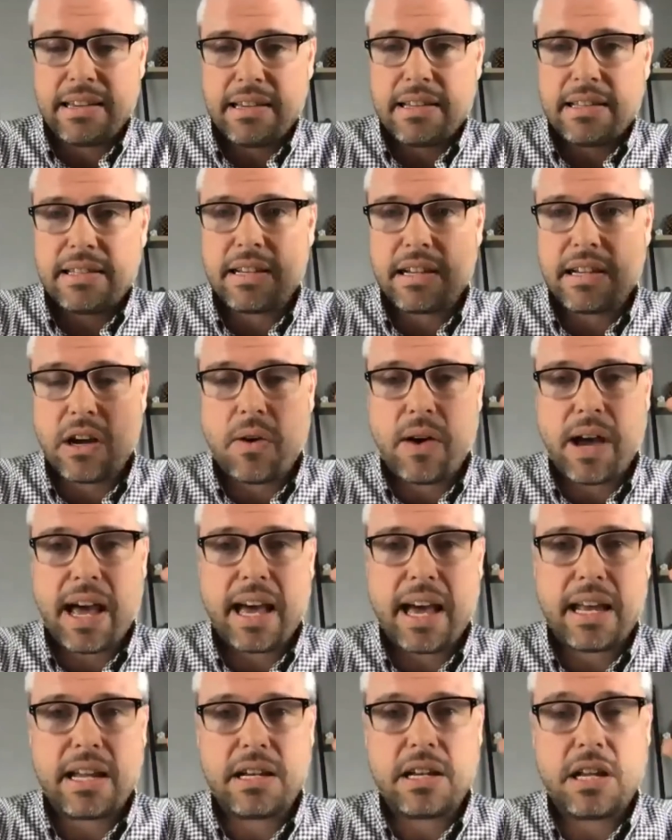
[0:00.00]
to go
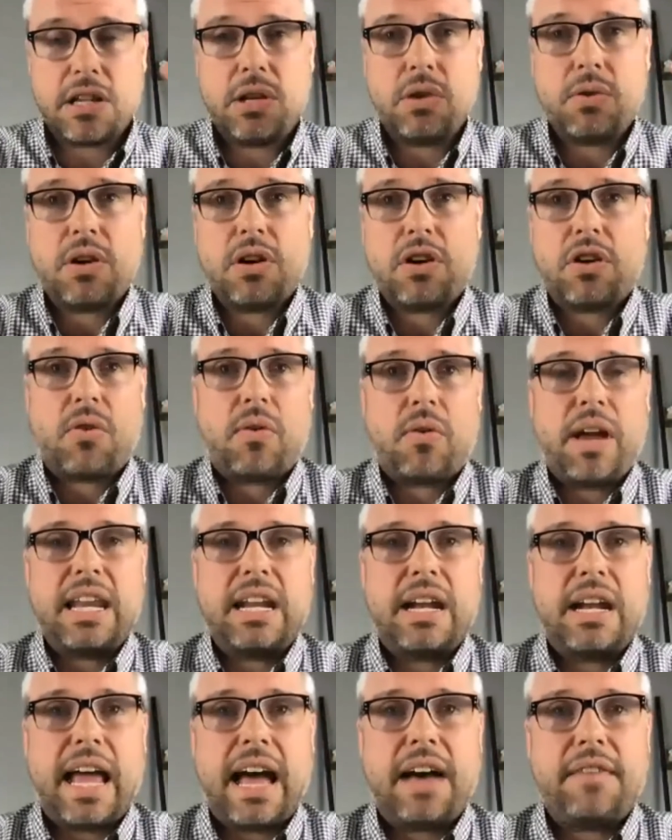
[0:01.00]
ahead and you can create
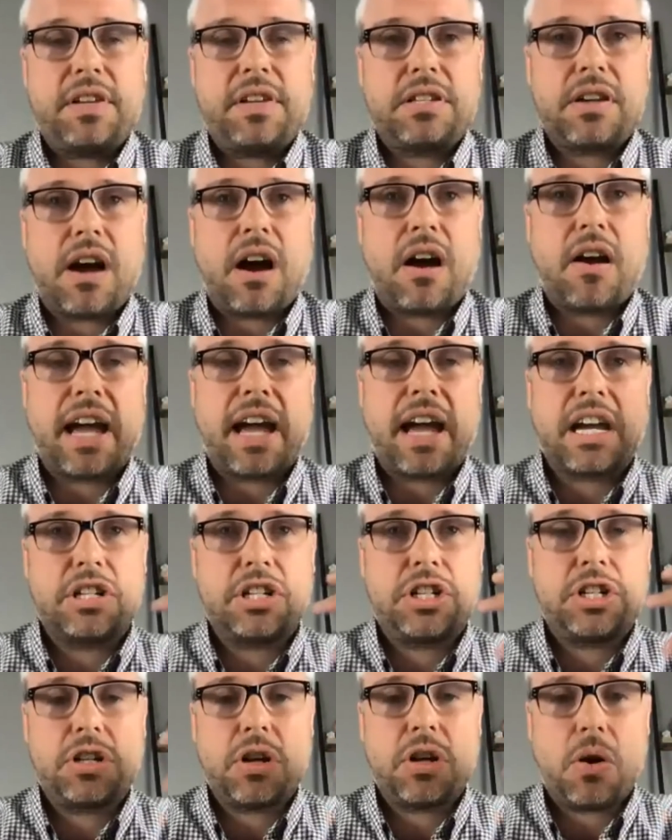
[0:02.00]
an avatar. I can
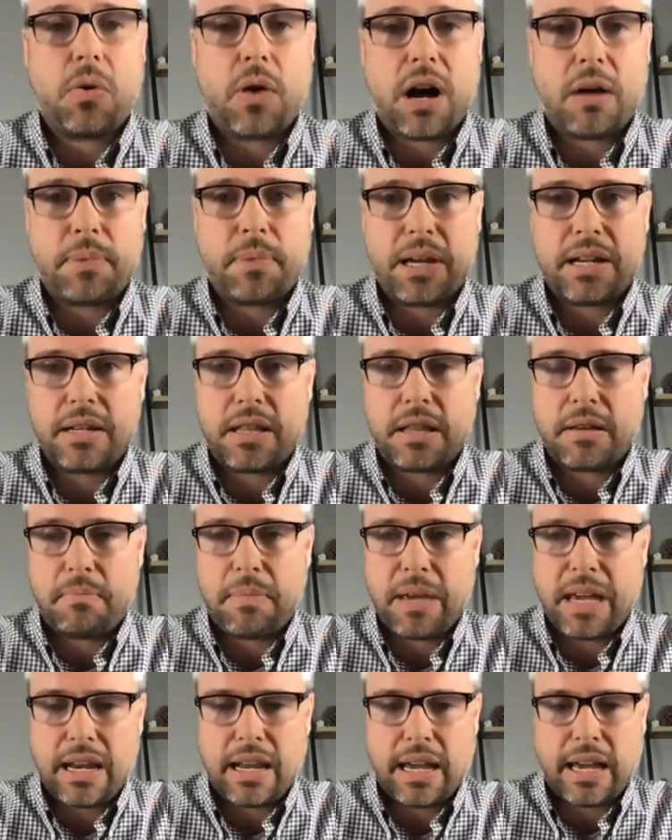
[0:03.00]
show up into the
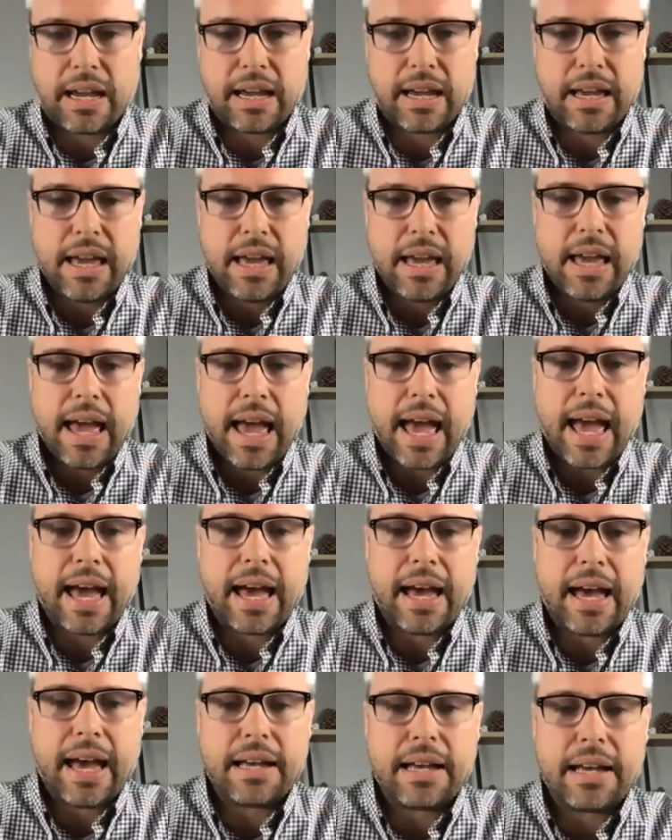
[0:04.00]
meeting
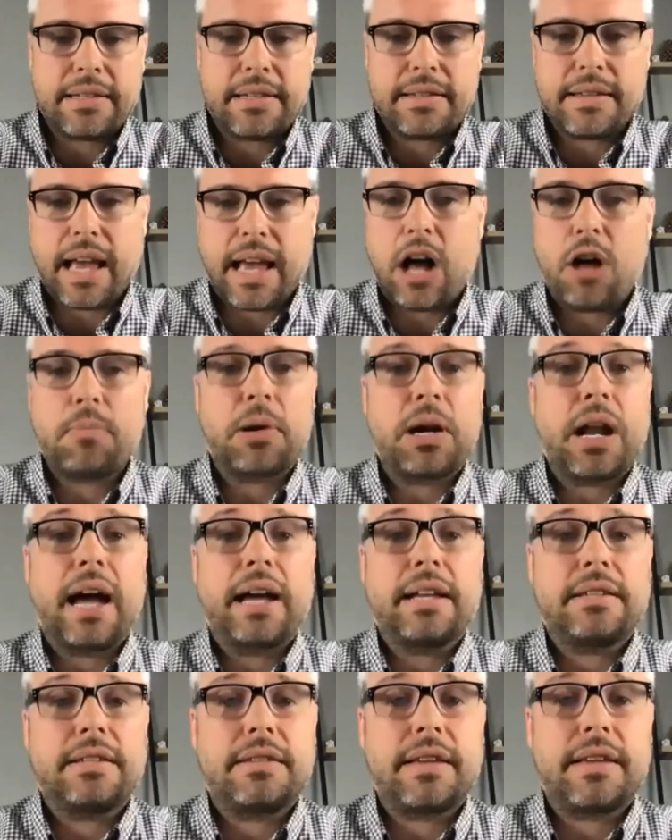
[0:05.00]
as Albert
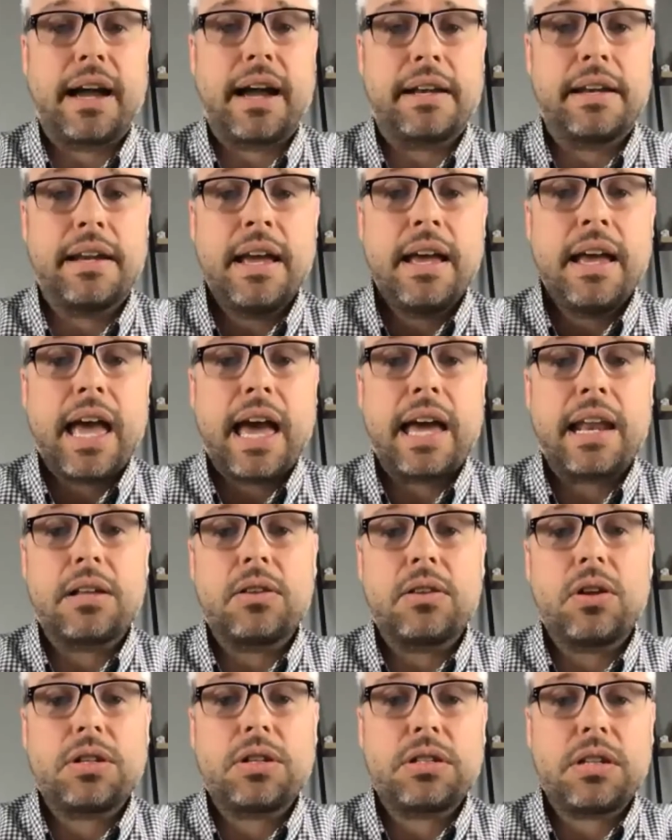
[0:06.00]
Einstein, and it
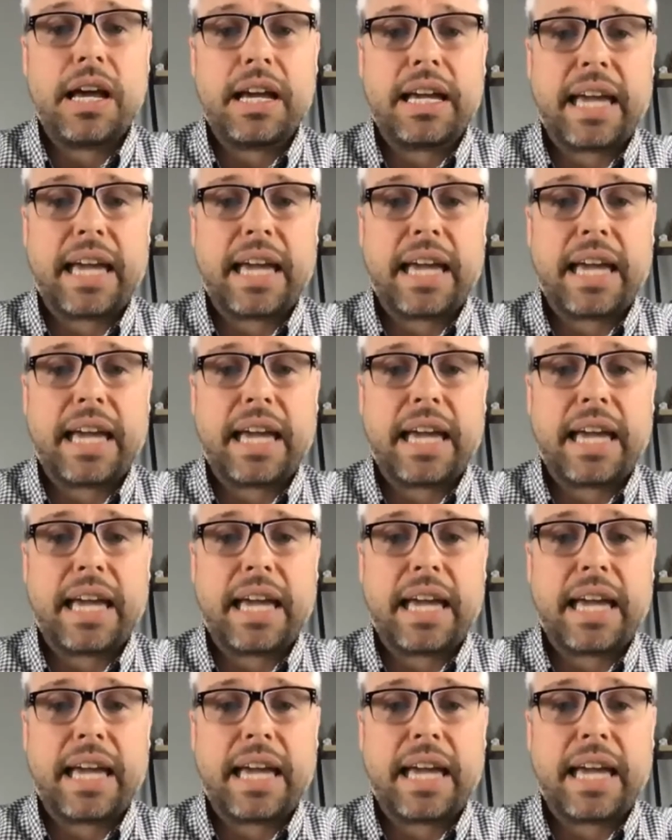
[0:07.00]
looks like